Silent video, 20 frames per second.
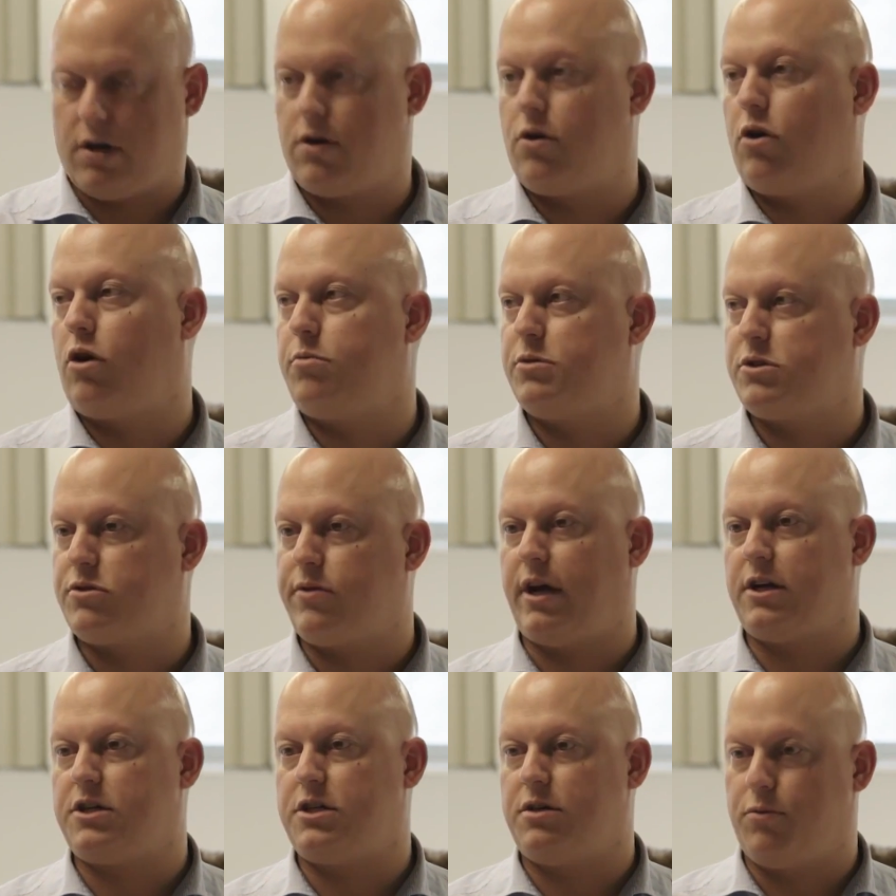curb
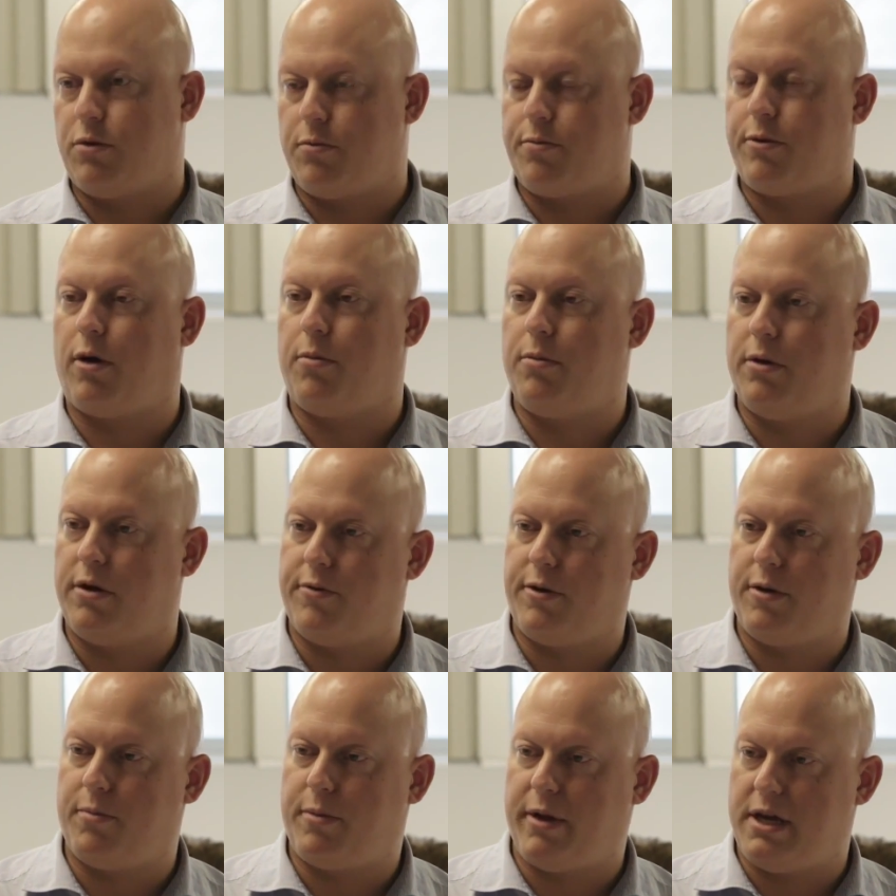scratching would probably
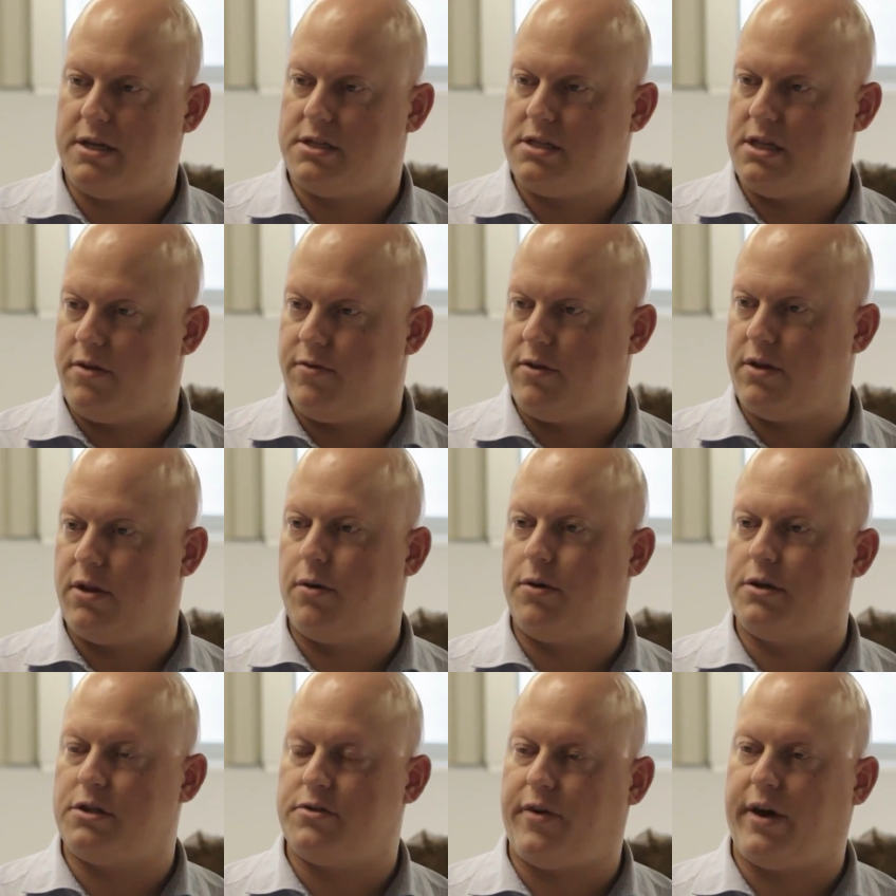replace it, even
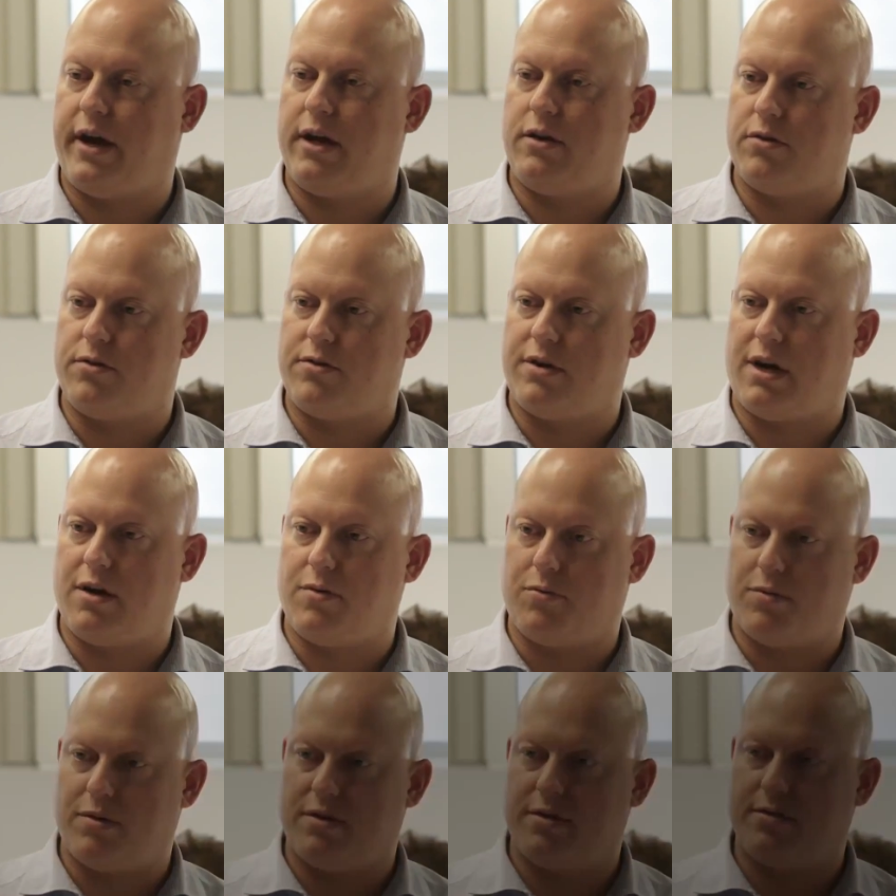though it's fine to
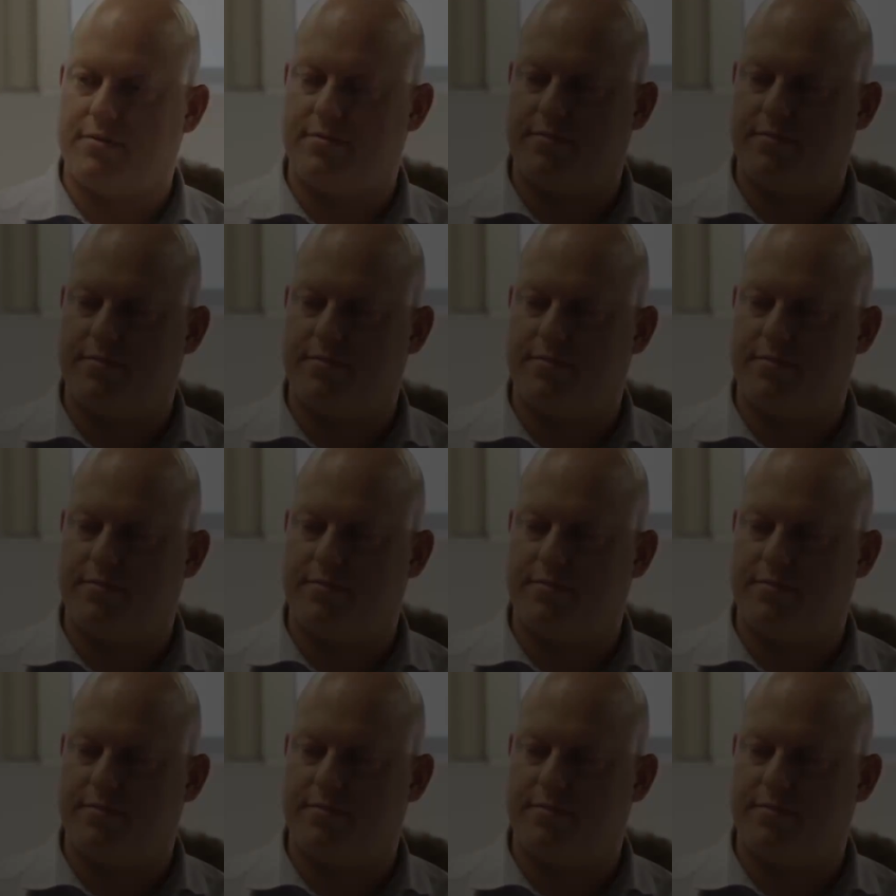drive with.